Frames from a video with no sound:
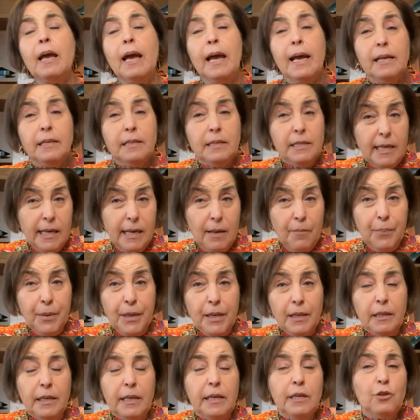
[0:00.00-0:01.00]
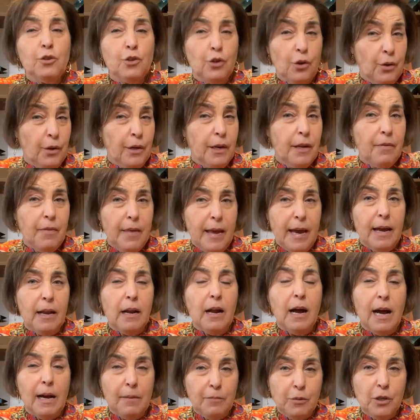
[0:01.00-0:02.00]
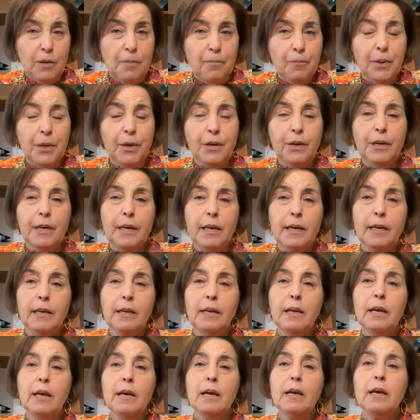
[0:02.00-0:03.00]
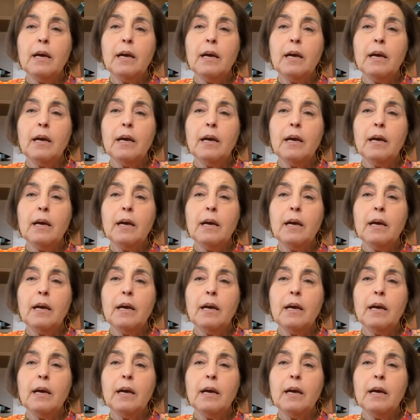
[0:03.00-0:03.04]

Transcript: And typically during that option period,